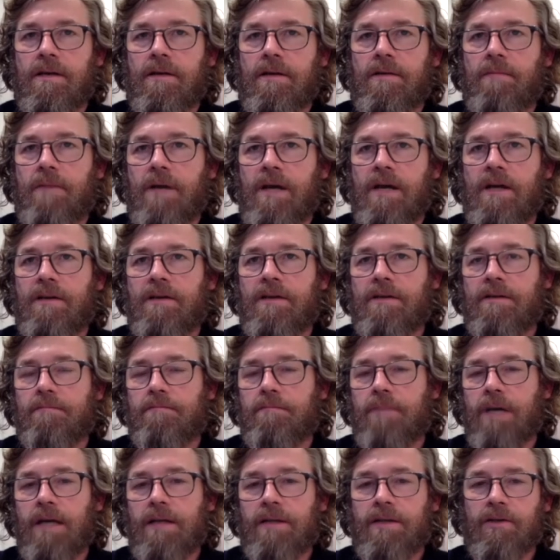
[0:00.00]
my
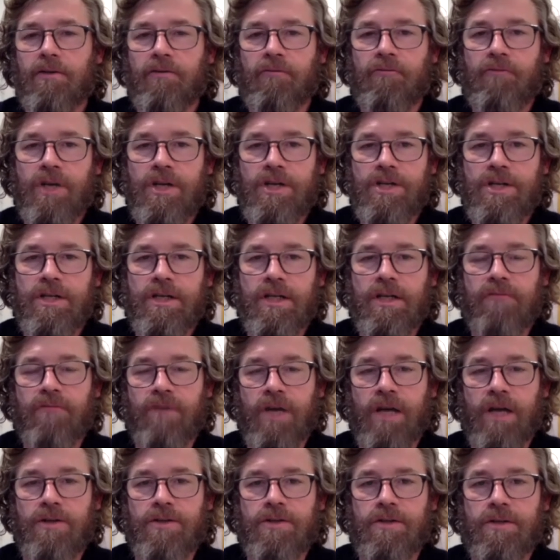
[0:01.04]
little fishing
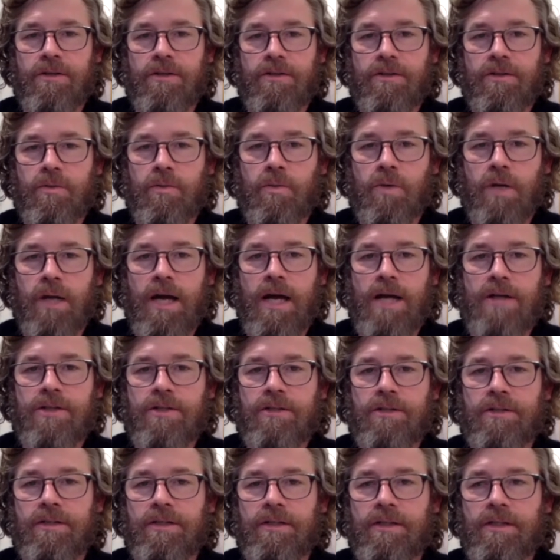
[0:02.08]
adventures were
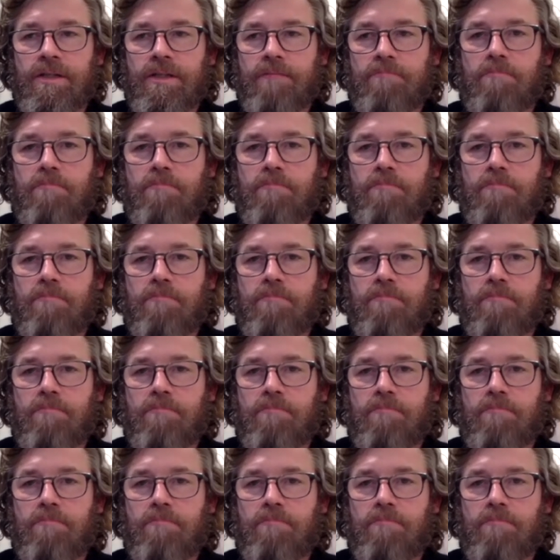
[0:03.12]
actually